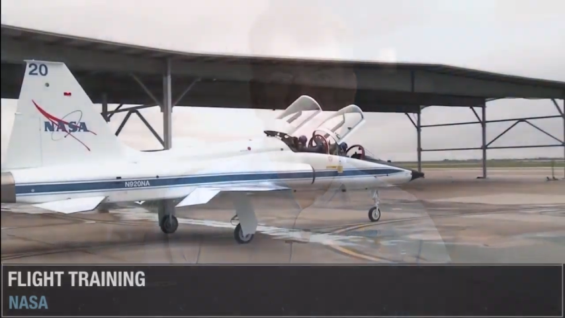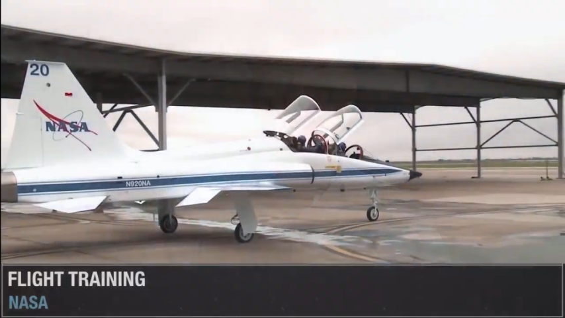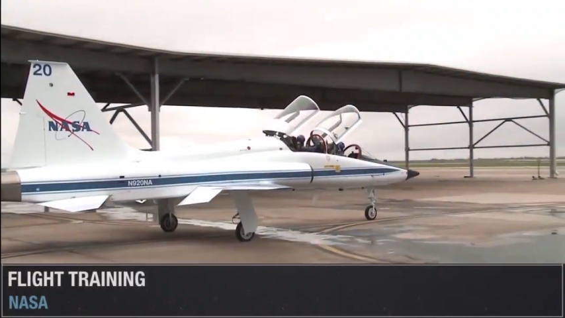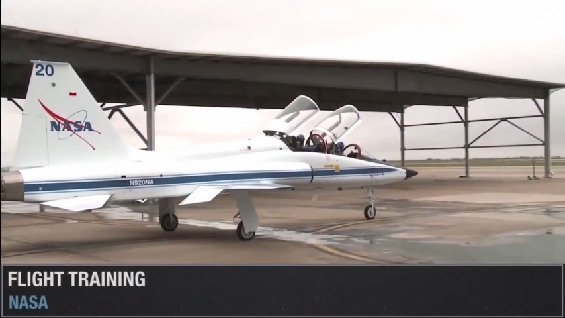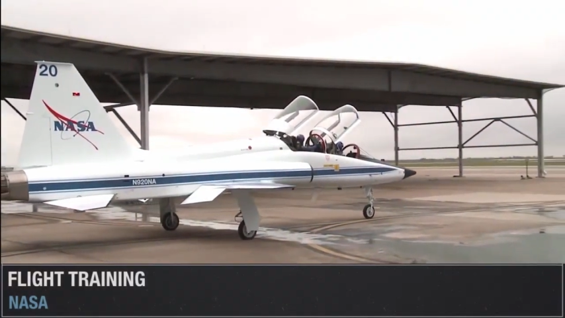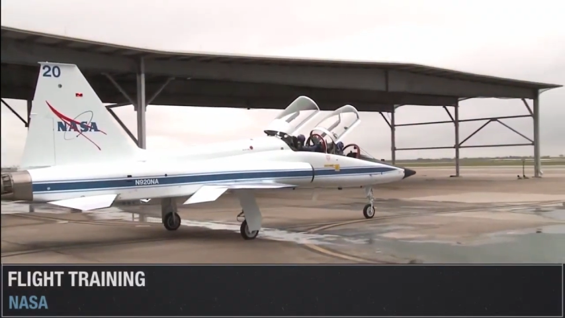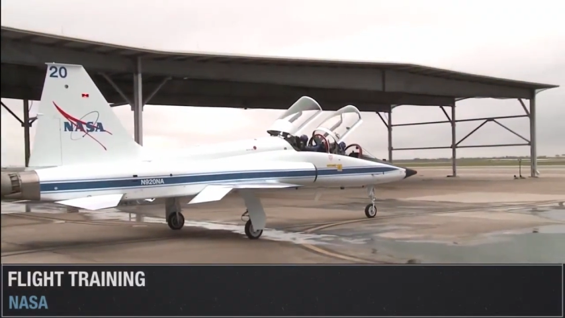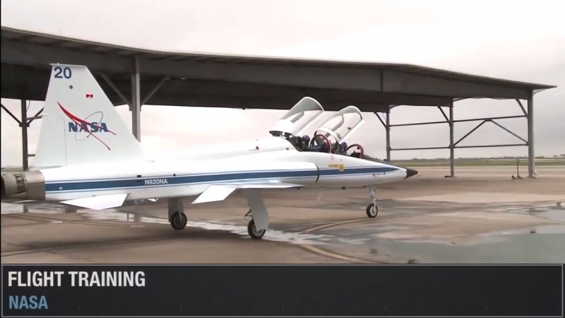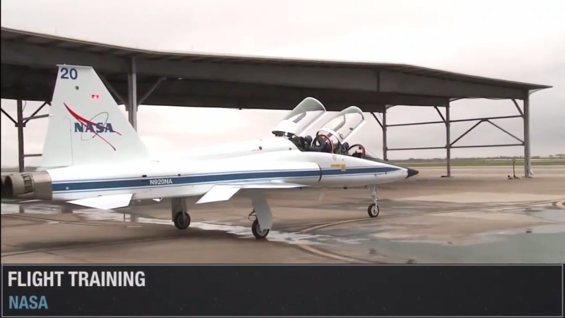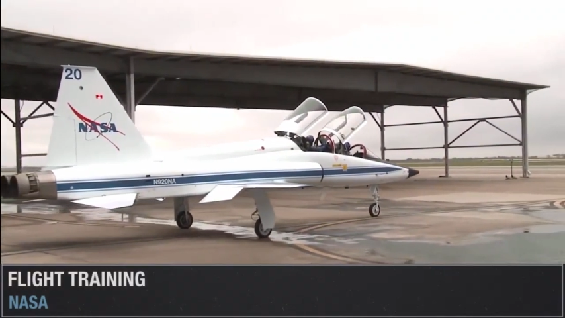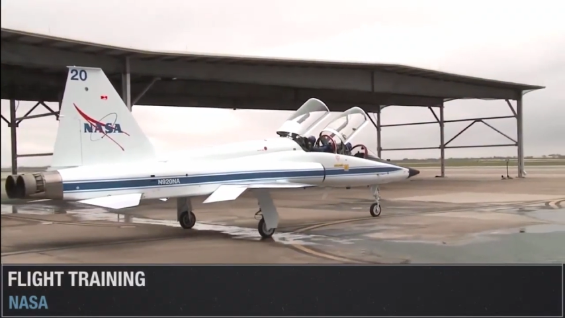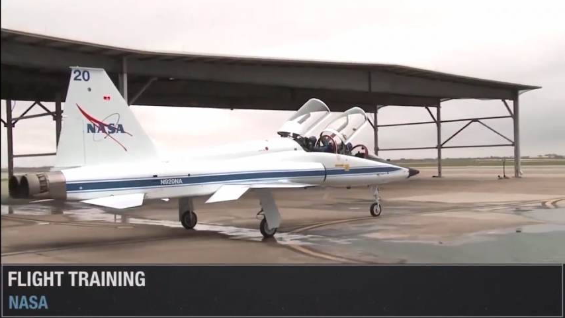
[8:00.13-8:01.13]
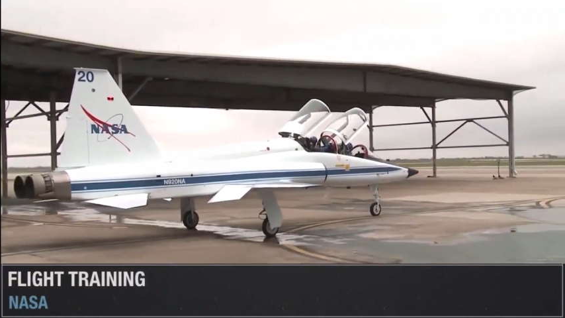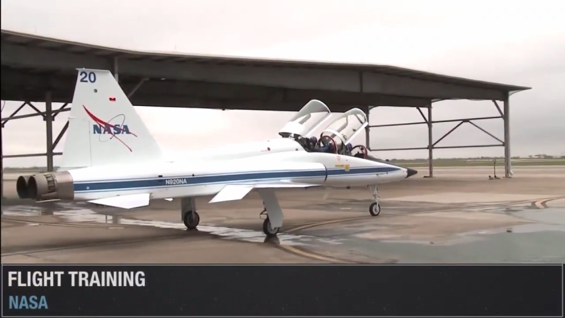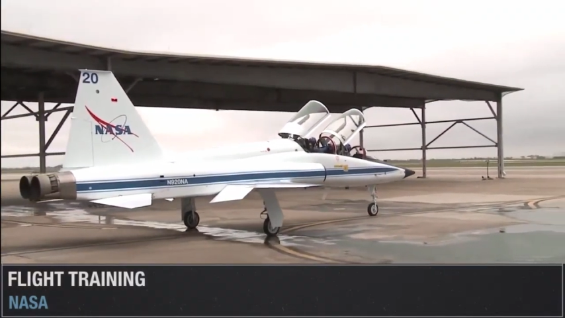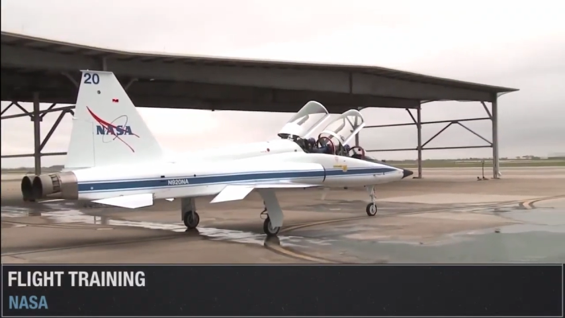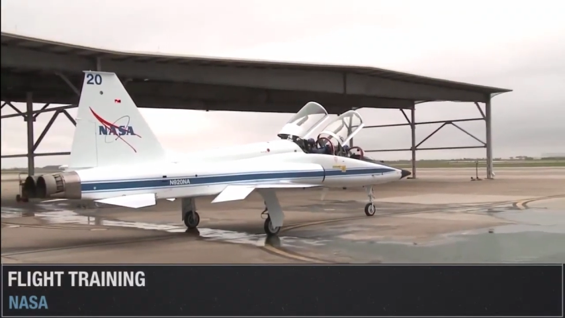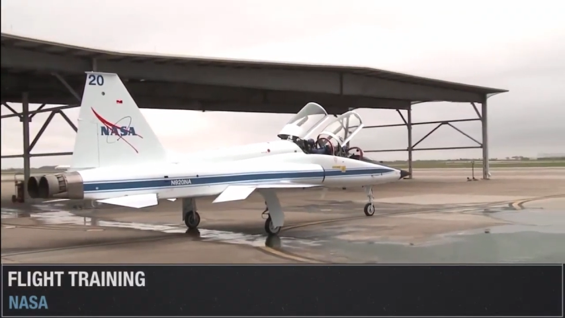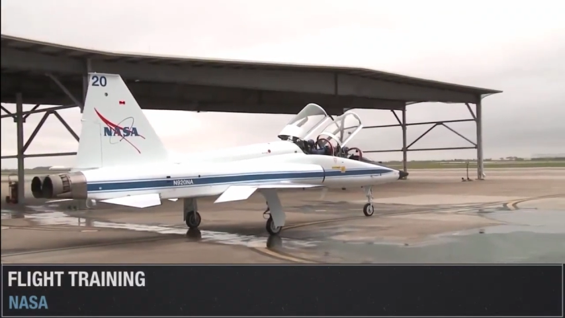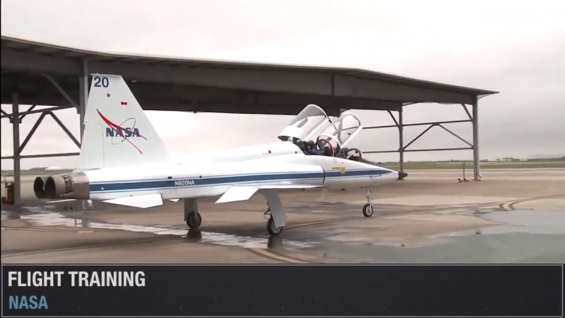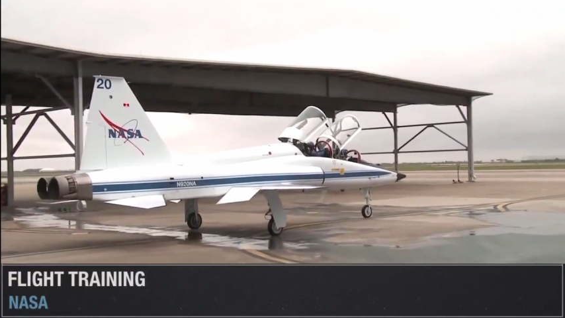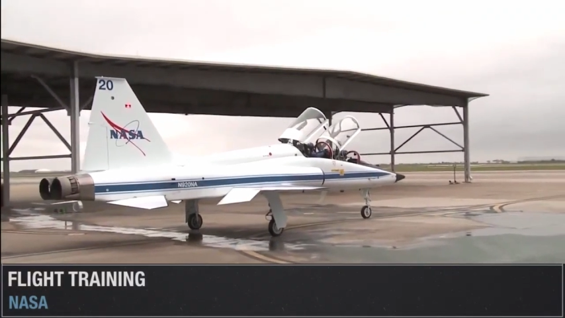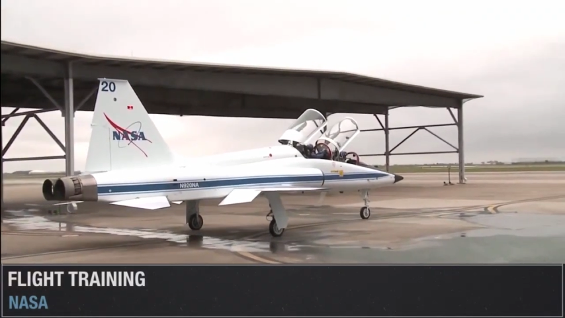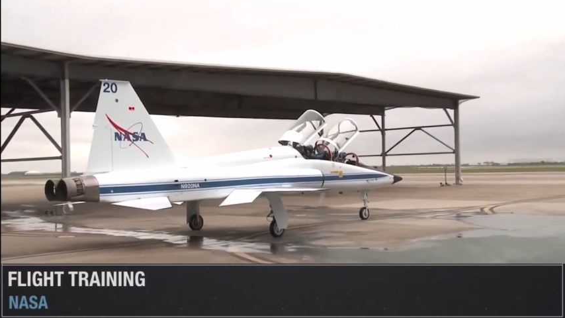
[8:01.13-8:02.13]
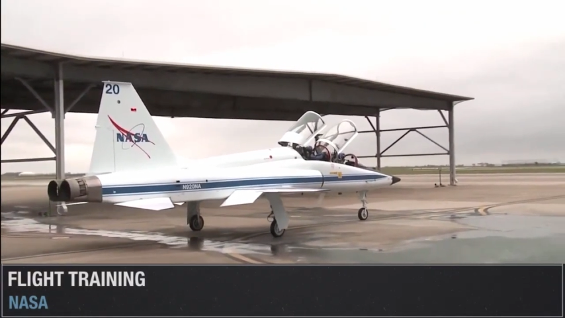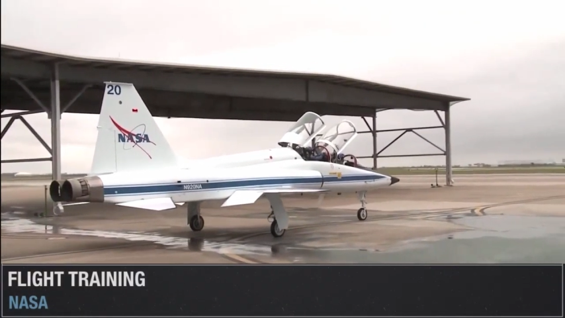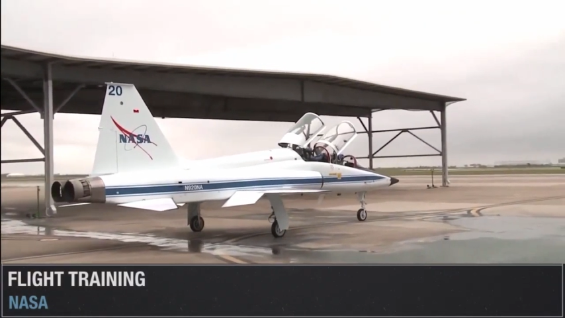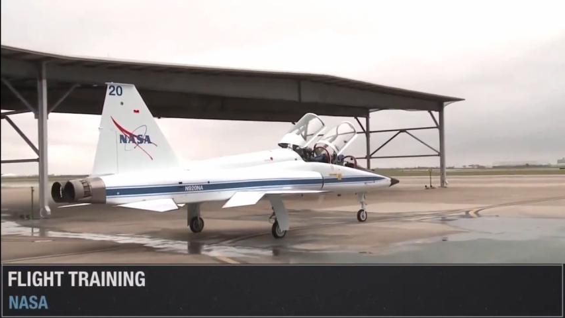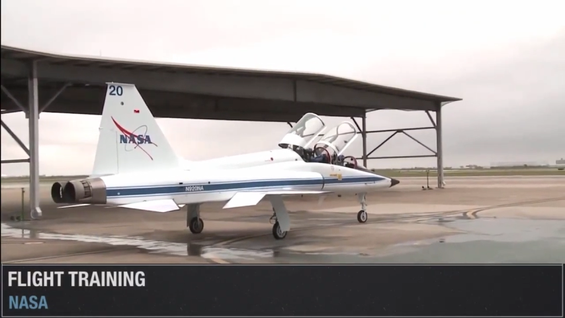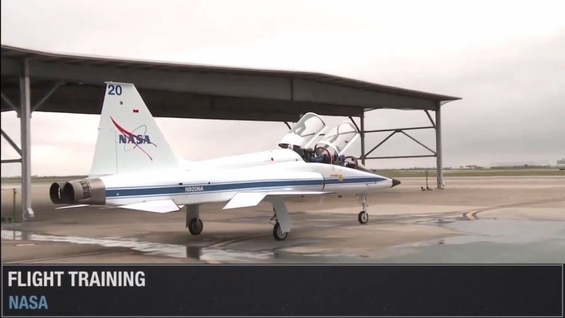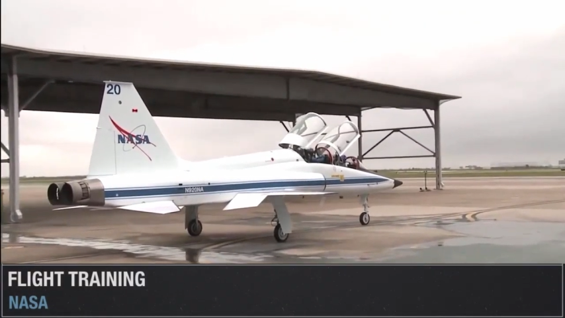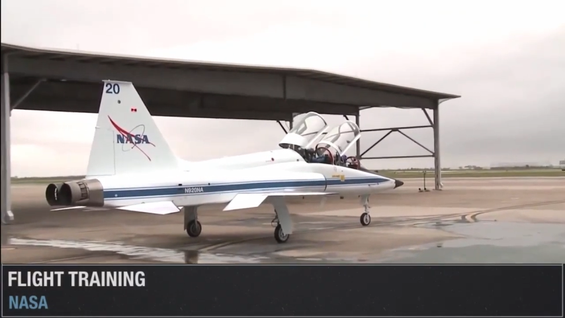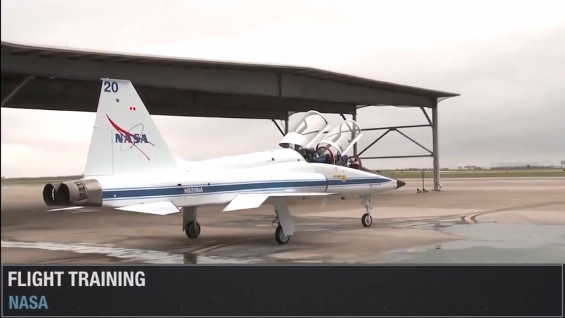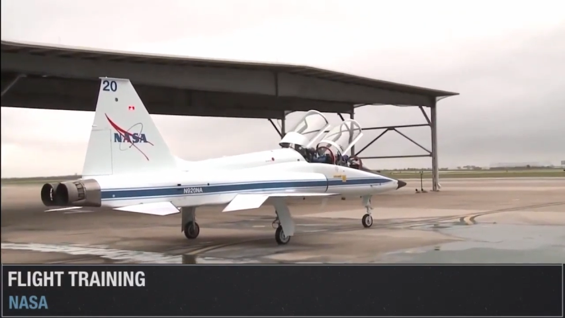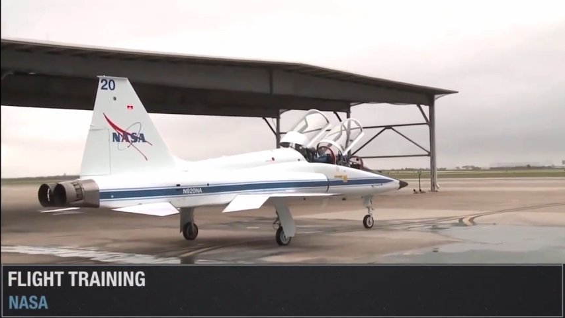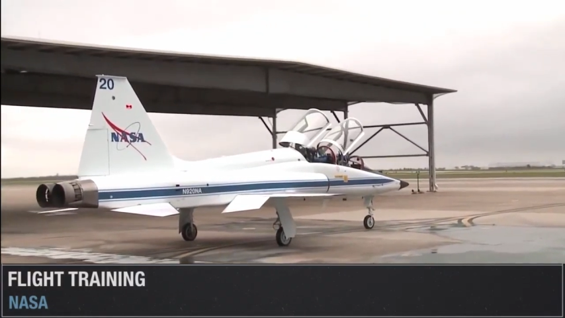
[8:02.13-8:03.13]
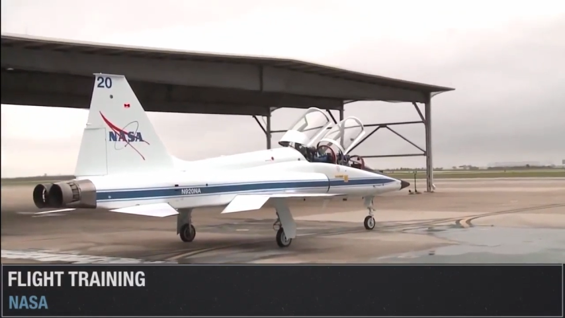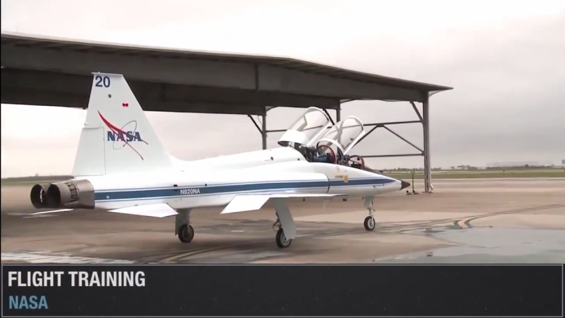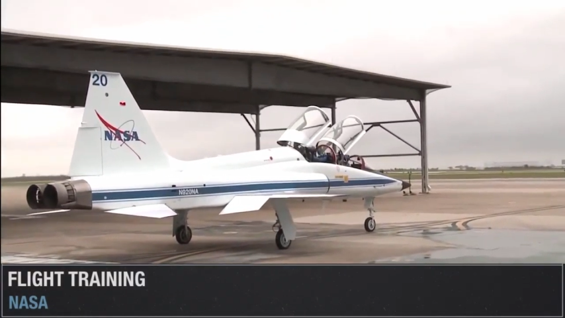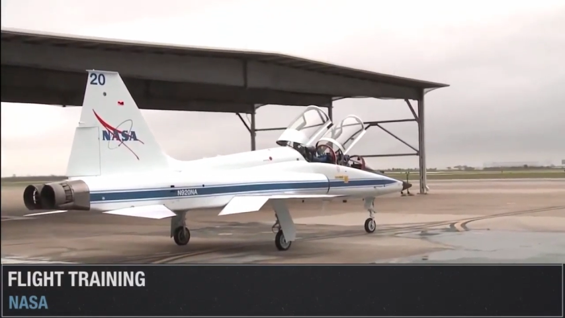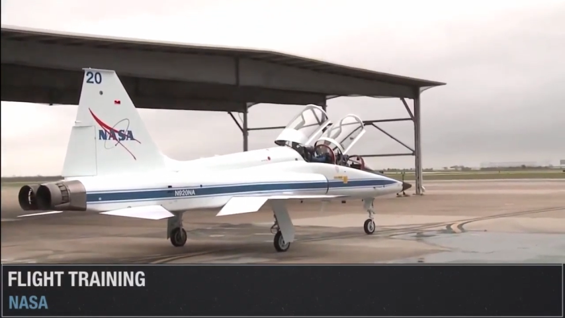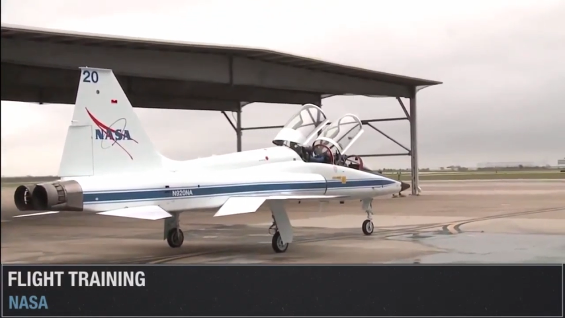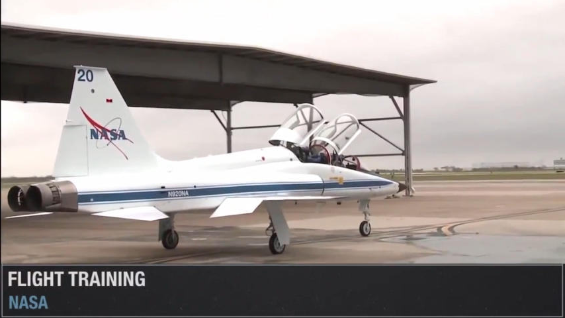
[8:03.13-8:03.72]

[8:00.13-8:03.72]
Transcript: Nobody's mouth can be seen.